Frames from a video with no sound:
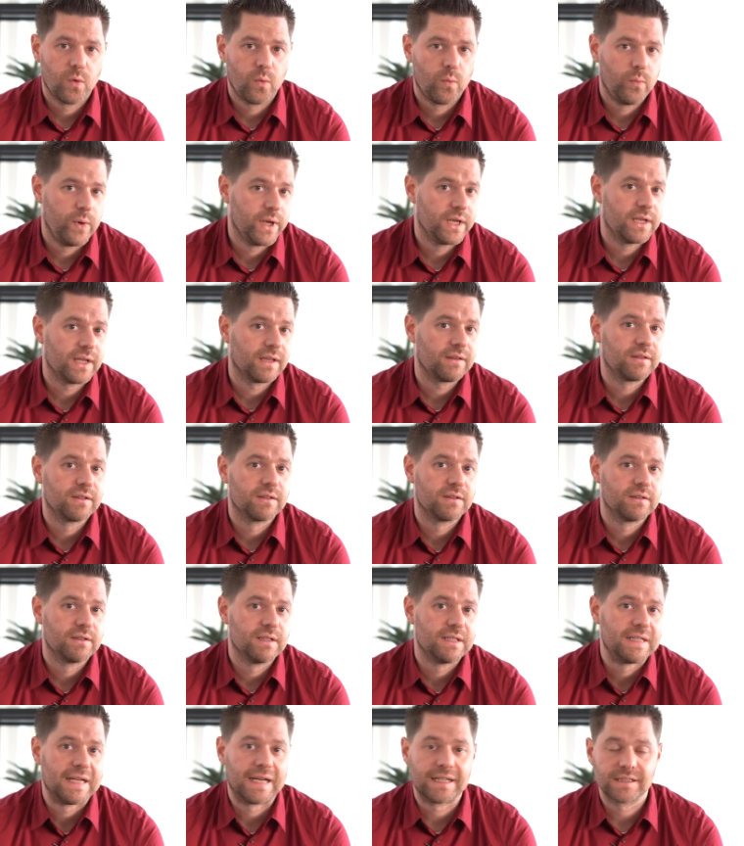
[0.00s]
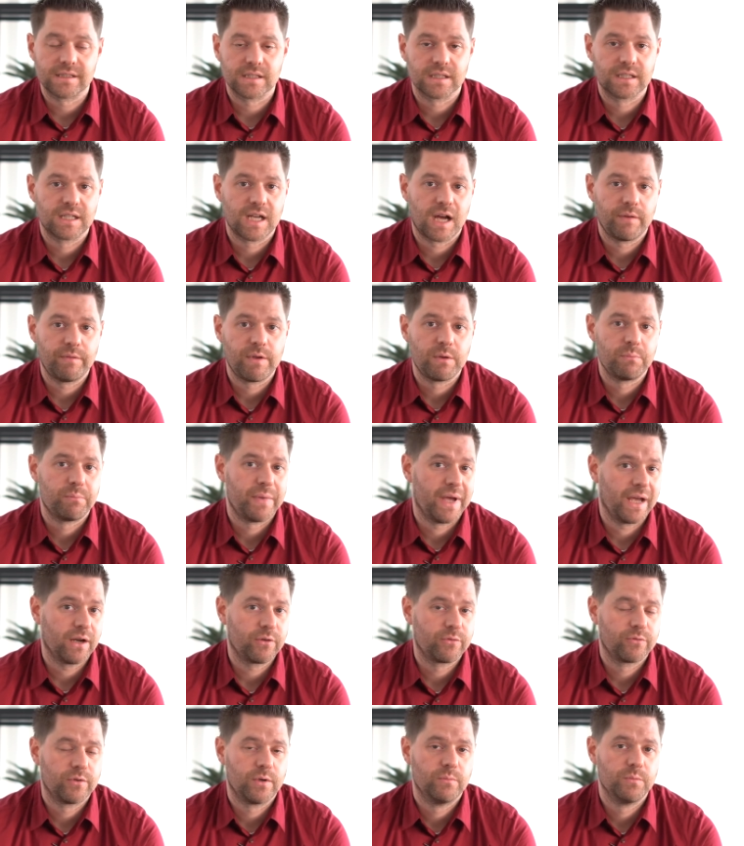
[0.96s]
we get the data coming
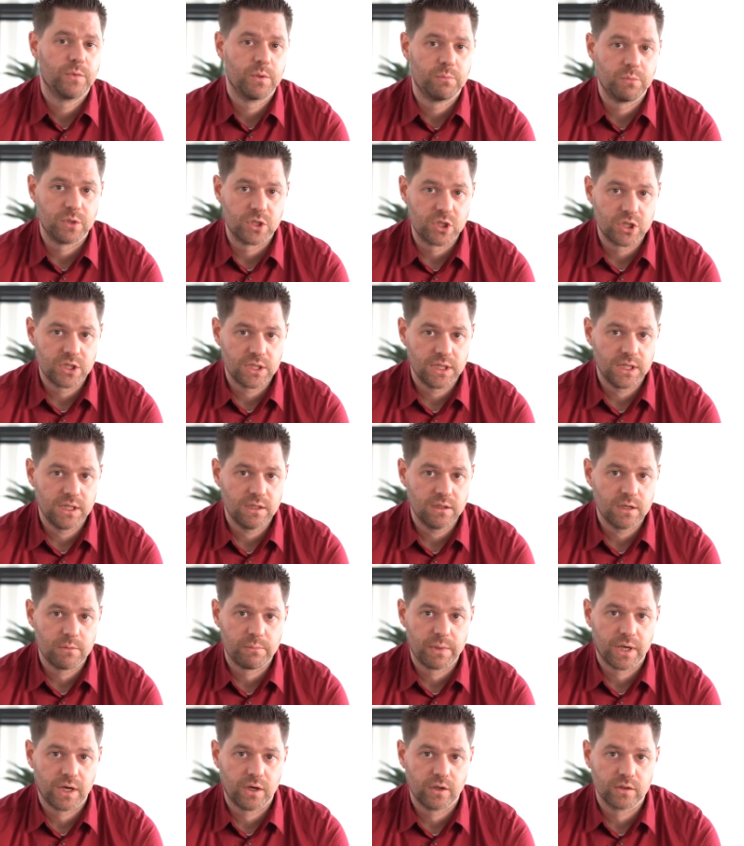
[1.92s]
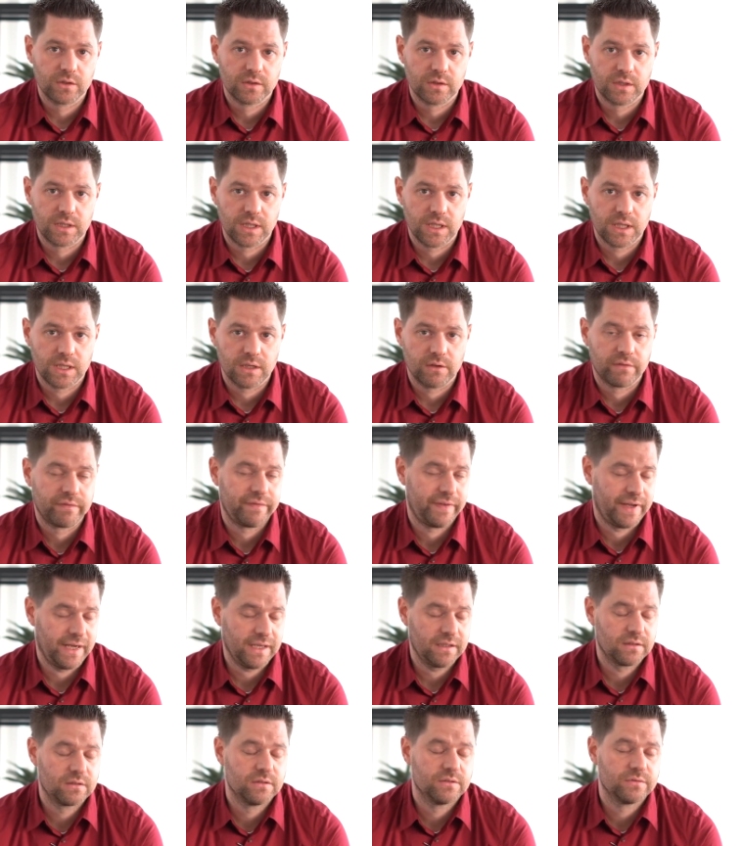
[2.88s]
back from the machine about the
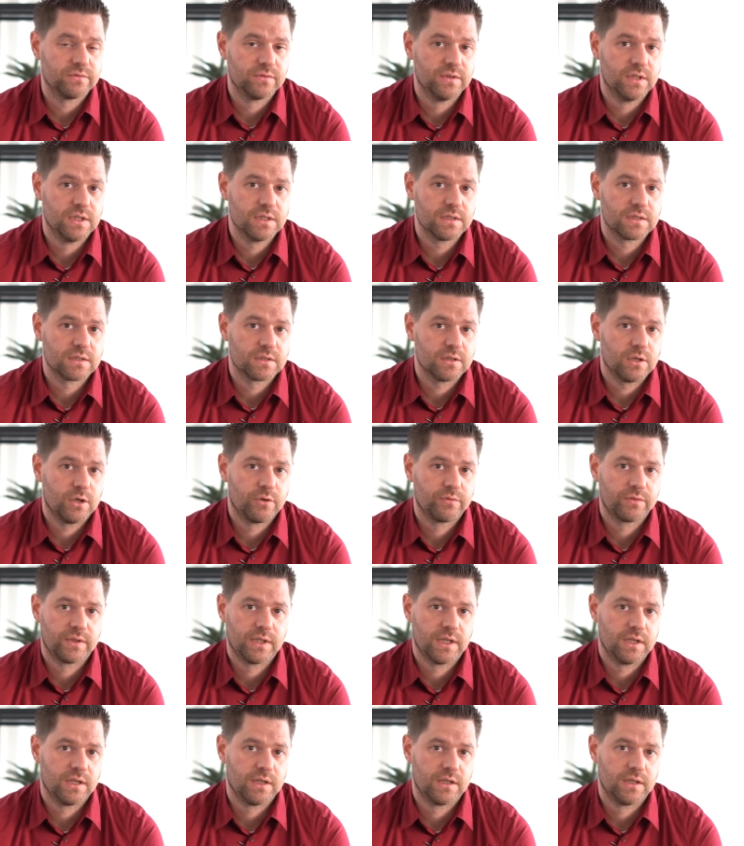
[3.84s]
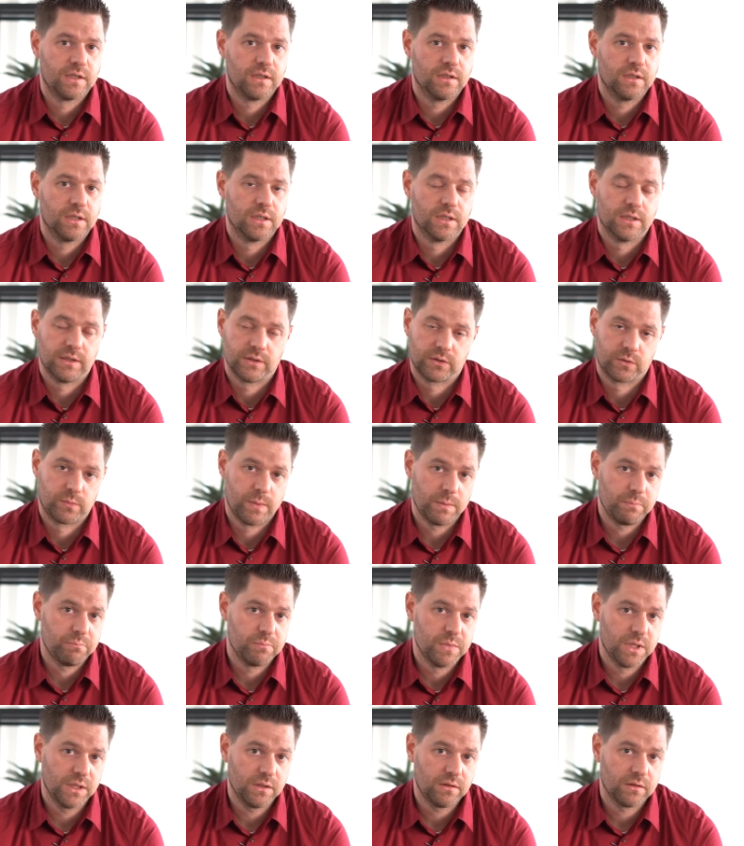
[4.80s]
effectiveness of their uh,
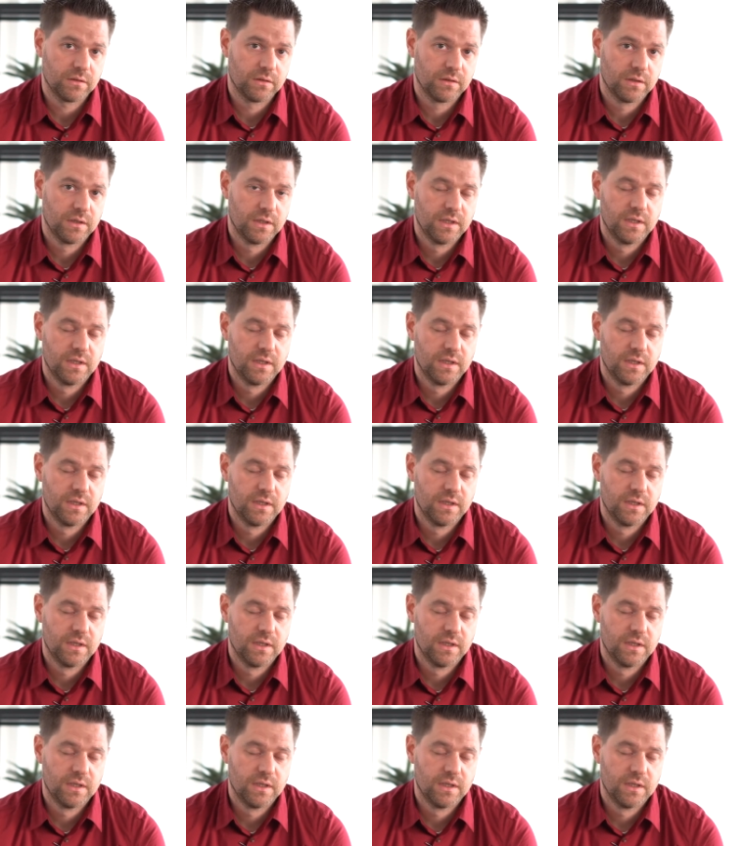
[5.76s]
equipment.